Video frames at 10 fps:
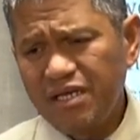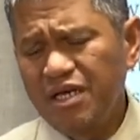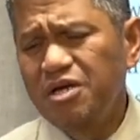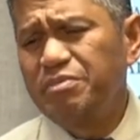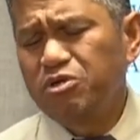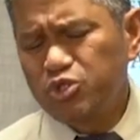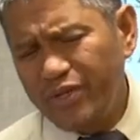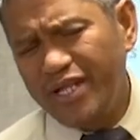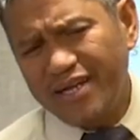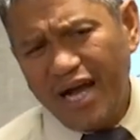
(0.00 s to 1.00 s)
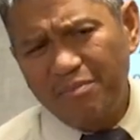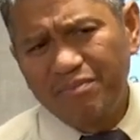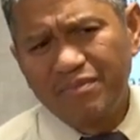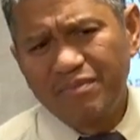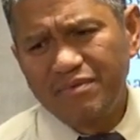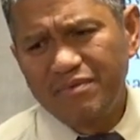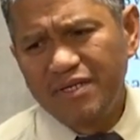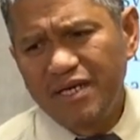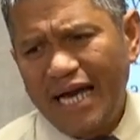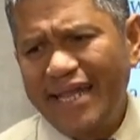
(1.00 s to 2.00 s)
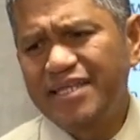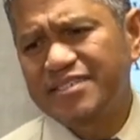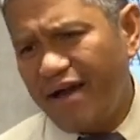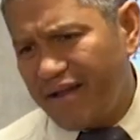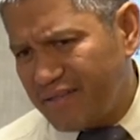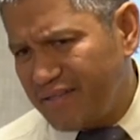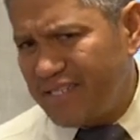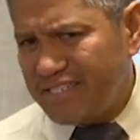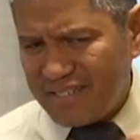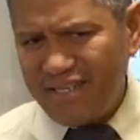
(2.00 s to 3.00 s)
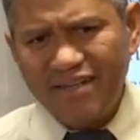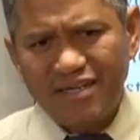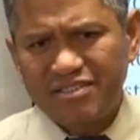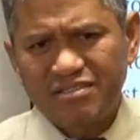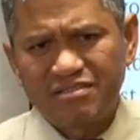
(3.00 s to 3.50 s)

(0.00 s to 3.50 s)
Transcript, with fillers: Because when He comes and His character is not in us,